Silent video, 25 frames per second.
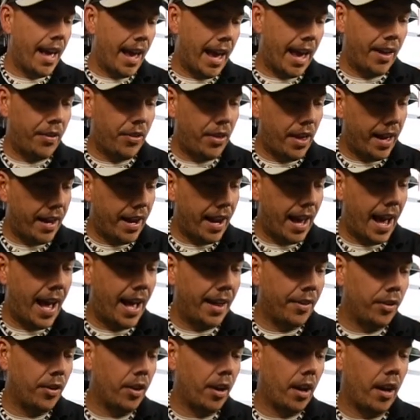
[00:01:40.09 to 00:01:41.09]
and then
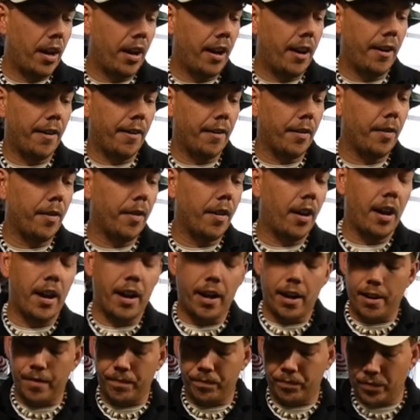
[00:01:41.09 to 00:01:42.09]
on the
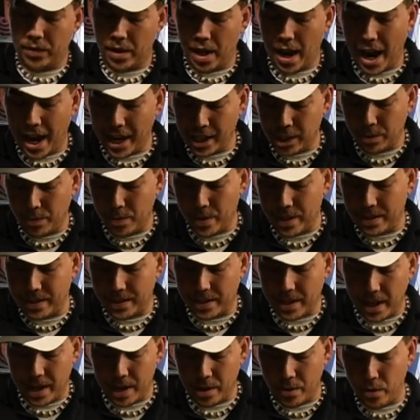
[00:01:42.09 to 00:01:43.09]
uh, high speed
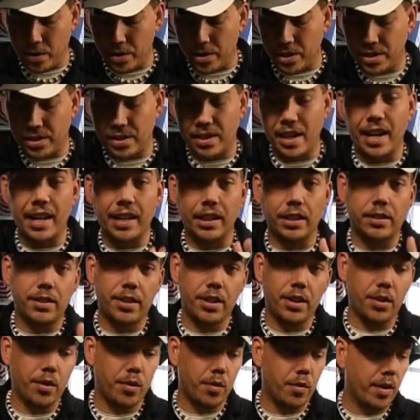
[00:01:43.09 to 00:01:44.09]
setting, which is setting
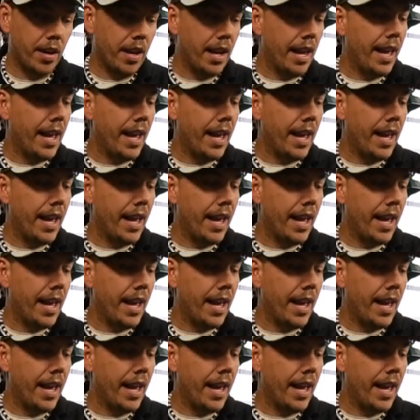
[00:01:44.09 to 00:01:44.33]
two,